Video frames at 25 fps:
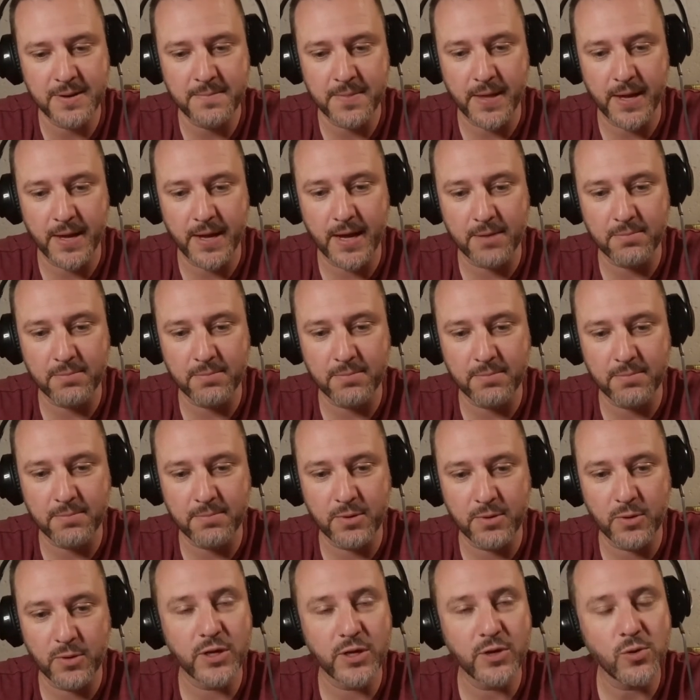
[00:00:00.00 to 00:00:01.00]
But what
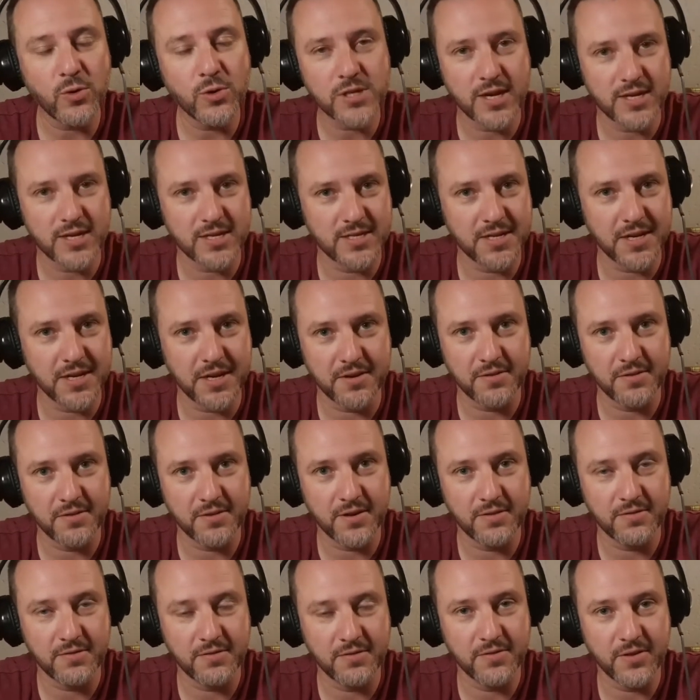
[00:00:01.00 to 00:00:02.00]
he also has
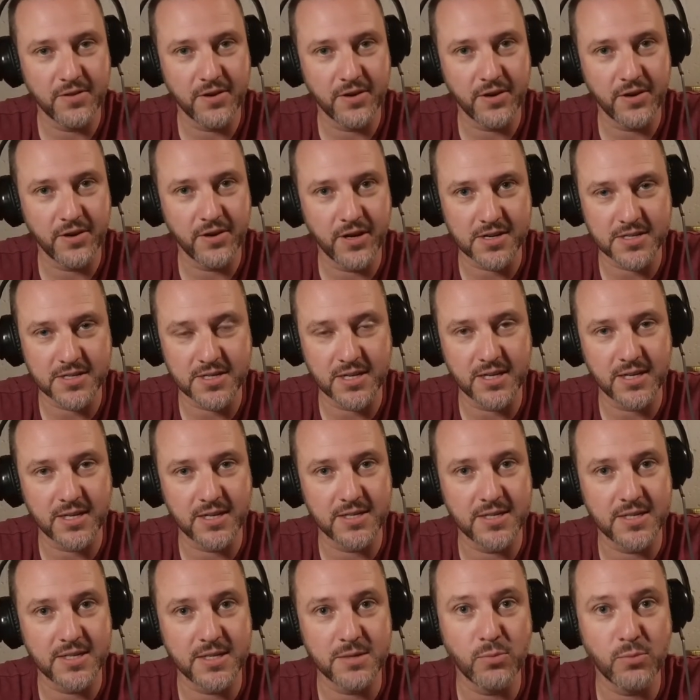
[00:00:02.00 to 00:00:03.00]
done very nicely
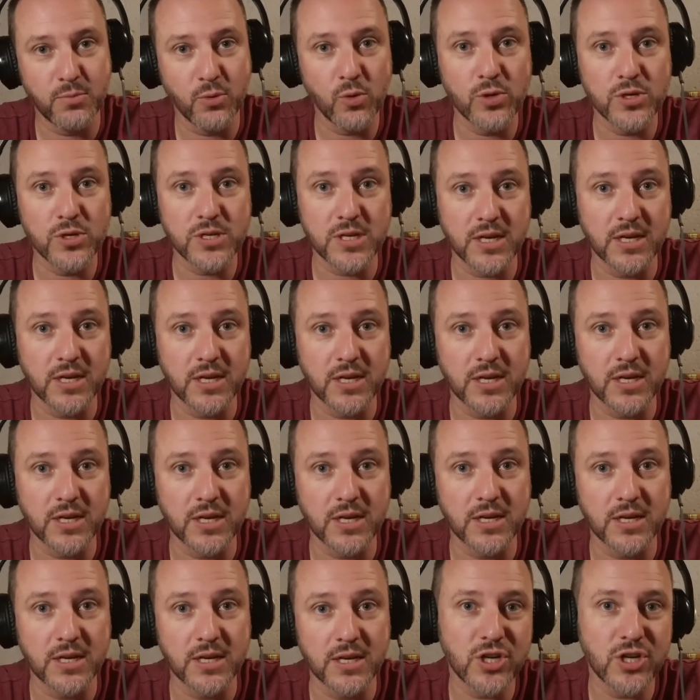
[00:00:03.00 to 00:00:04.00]
is he's brought in,
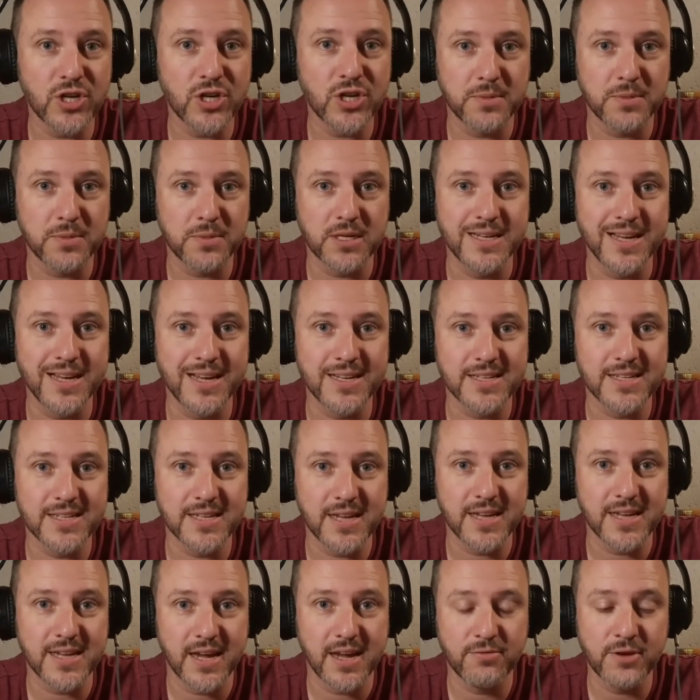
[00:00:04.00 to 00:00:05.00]
each chapter does
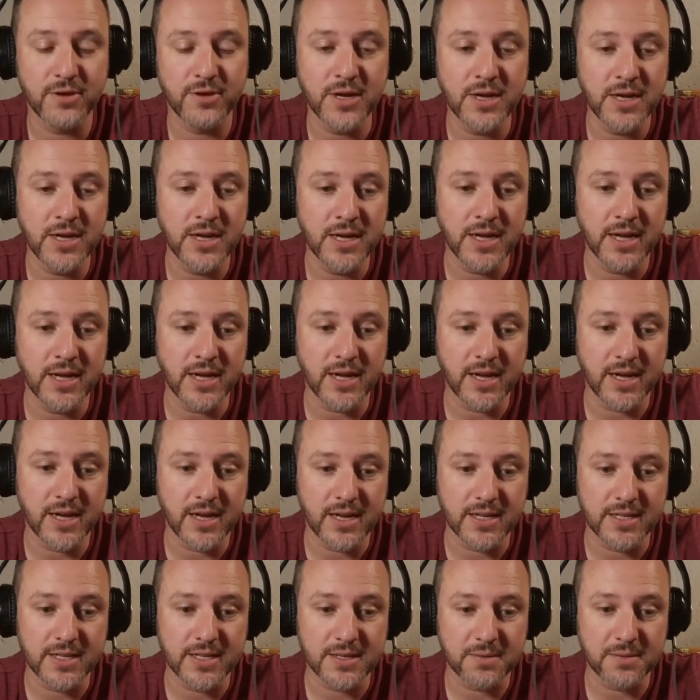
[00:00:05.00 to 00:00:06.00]
have
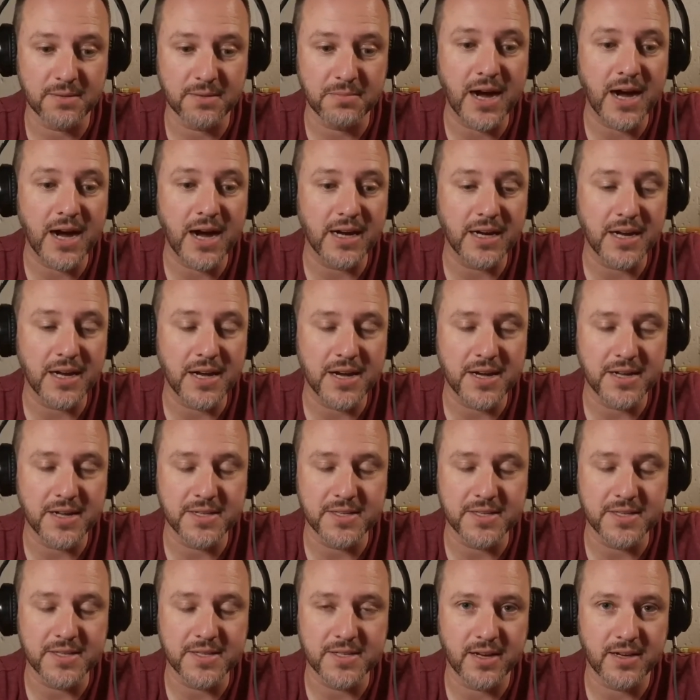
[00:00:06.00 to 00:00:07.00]
some
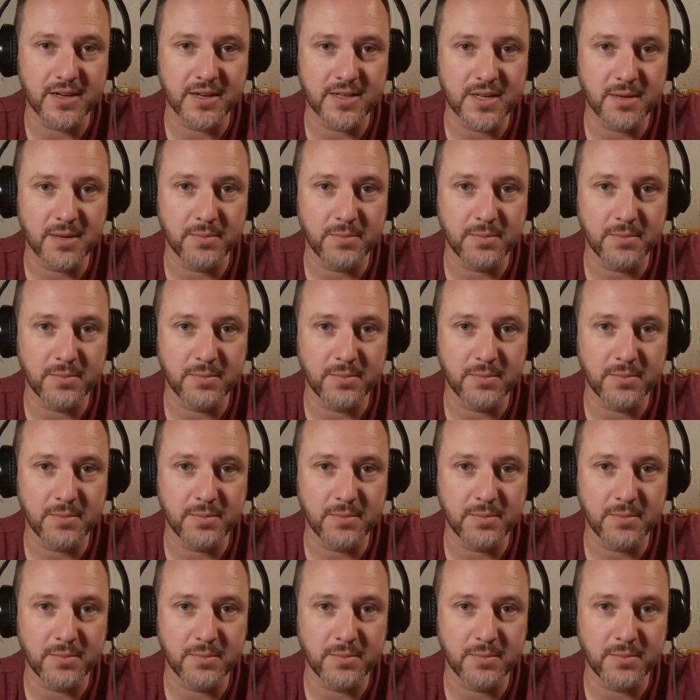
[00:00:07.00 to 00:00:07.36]
guidelines and some